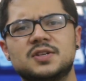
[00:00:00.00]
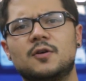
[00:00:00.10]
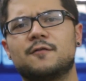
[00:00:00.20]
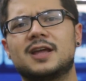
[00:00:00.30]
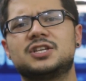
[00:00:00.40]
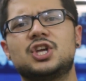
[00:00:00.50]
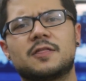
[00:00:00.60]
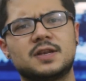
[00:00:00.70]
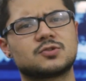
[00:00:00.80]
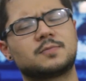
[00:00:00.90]
Also, don't forget to
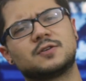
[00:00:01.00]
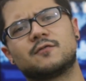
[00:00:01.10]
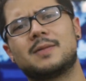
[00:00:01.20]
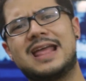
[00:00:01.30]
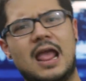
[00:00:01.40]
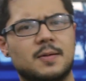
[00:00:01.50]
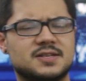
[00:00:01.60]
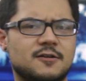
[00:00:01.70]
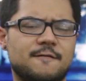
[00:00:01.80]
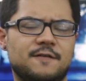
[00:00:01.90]
check the description for my
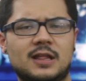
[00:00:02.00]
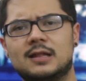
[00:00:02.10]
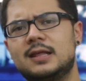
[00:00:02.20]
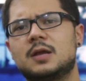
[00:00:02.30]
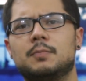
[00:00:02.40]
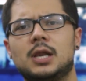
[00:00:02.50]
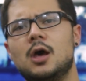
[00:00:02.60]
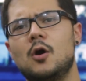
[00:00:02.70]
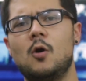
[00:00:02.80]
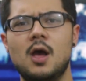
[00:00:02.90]
Amazon affiliate link
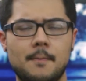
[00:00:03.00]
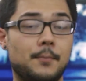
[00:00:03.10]
below,